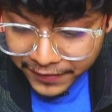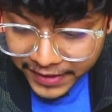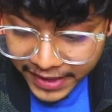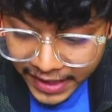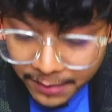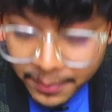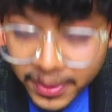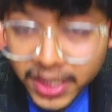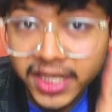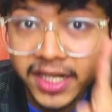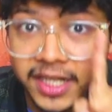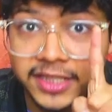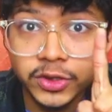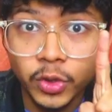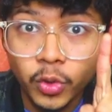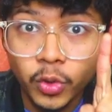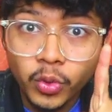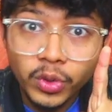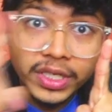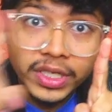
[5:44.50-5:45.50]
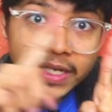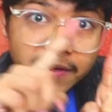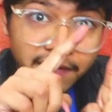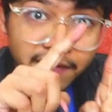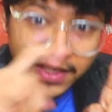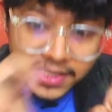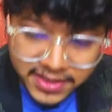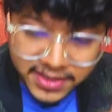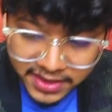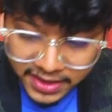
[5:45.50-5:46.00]
element occurs only
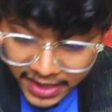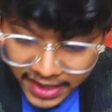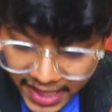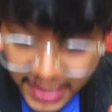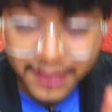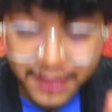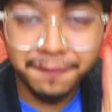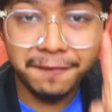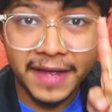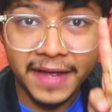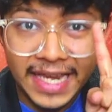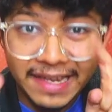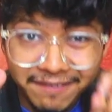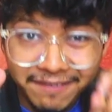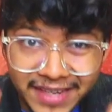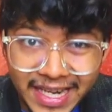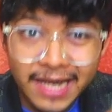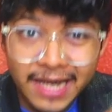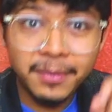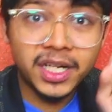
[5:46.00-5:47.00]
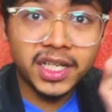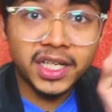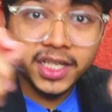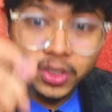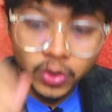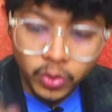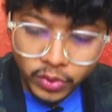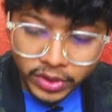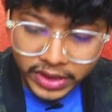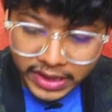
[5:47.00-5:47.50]
once. And if every element
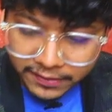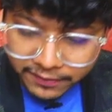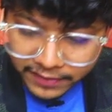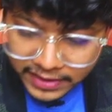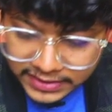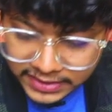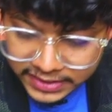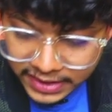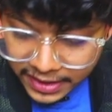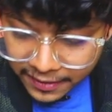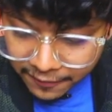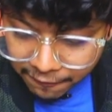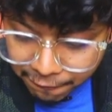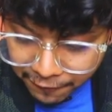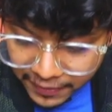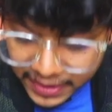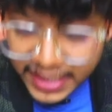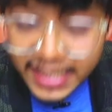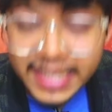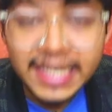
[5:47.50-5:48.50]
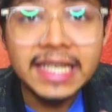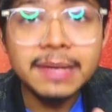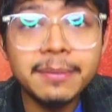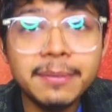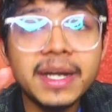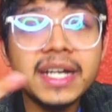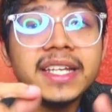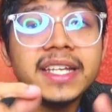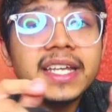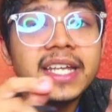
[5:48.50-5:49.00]
occurs only once, one
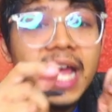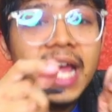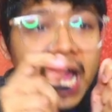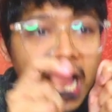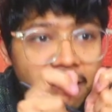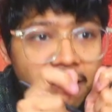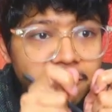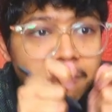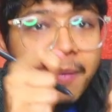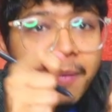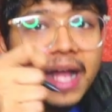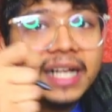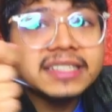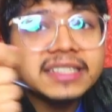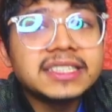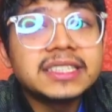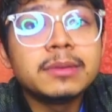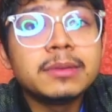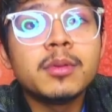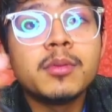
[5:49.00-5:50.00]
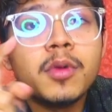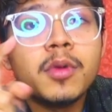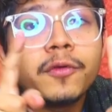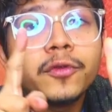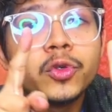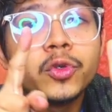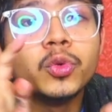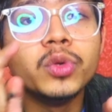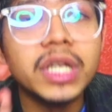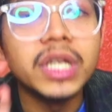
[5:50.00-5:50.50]
element can have maximum
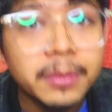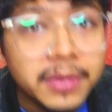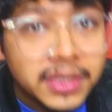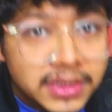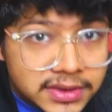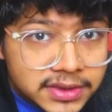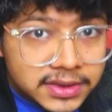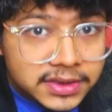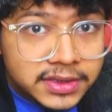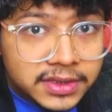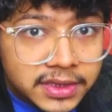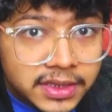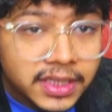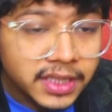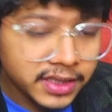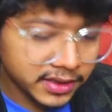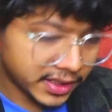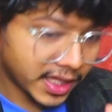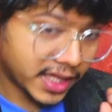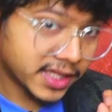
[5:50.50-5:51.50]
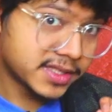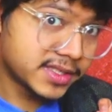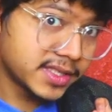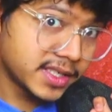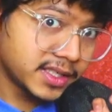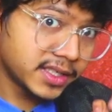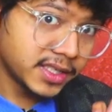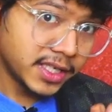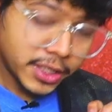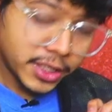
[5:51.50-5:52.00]
of two neighbors. That's
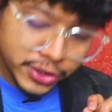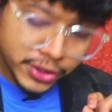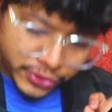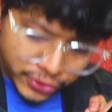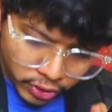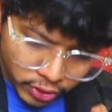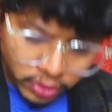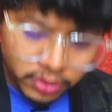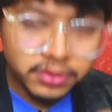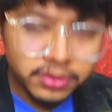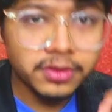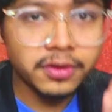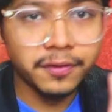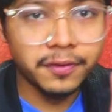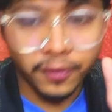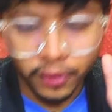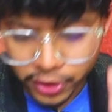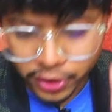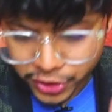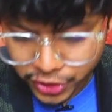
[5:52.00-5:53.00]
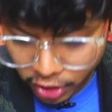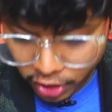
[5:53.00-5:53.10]
it. So for sure,